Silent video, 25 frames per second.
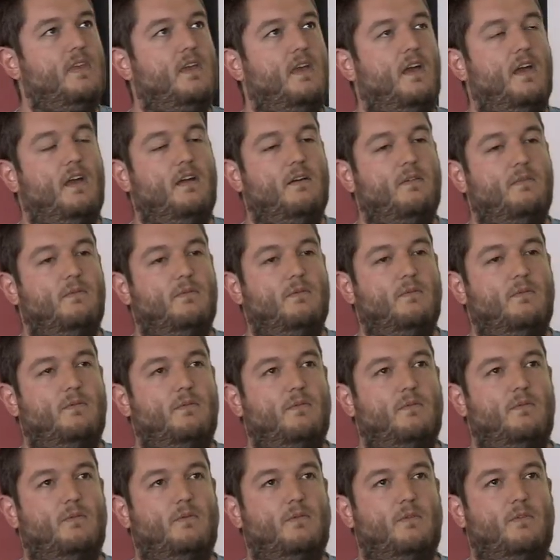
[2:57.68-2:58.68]
uh,
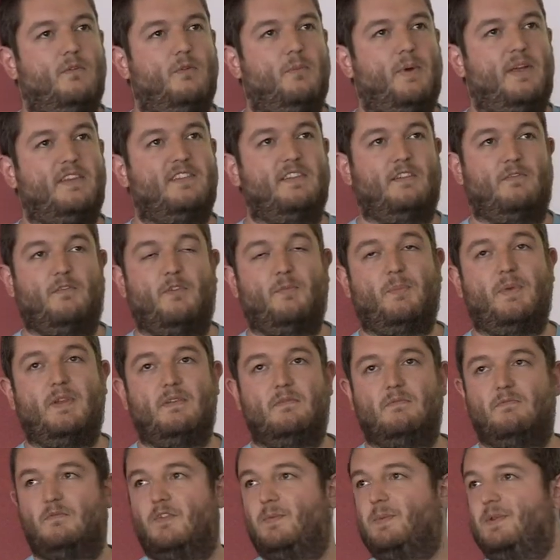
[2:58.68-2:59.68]
basically we've
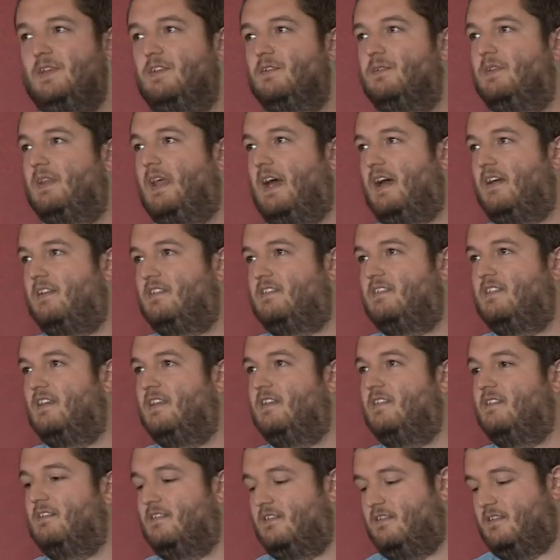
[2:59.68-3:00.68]
been, we've been doing that
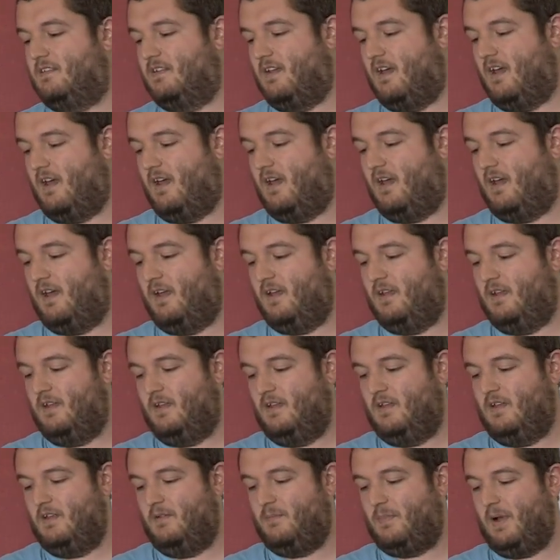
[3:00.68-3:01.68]
since uh,
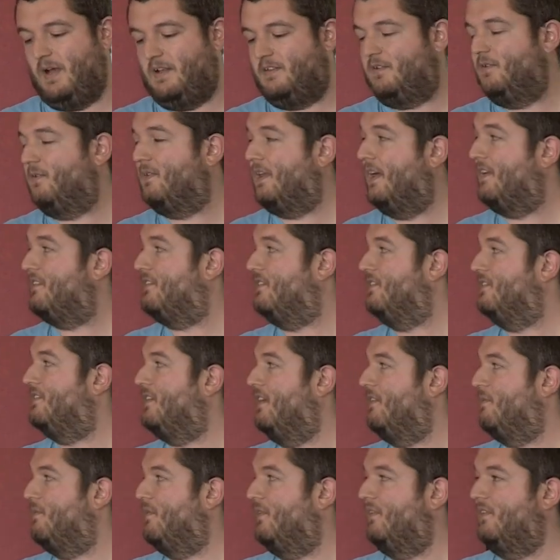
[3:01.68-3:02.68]

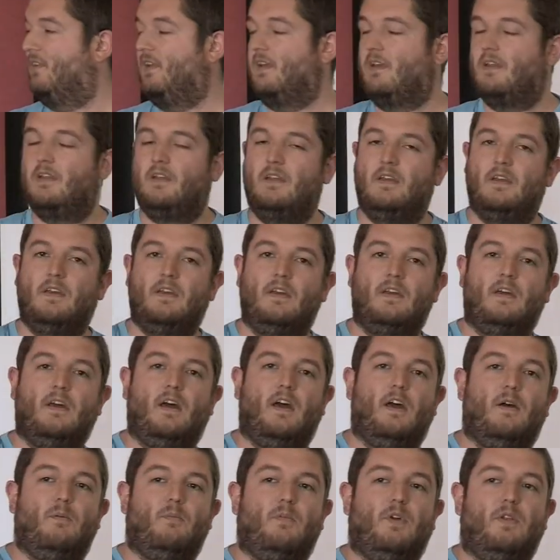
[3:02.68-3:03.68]
2007, wasn't it?
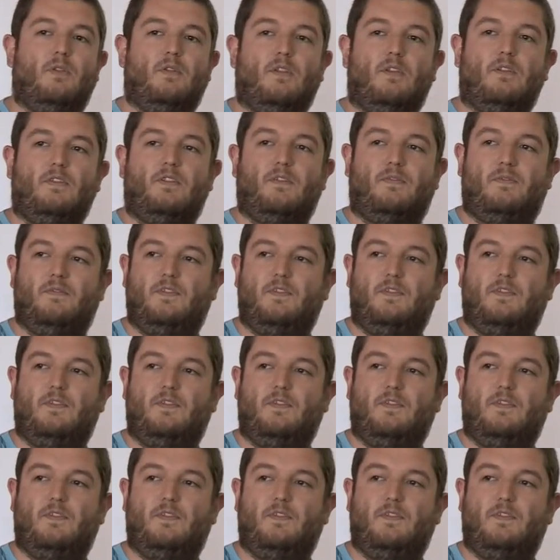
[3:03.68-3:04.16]
Um, the,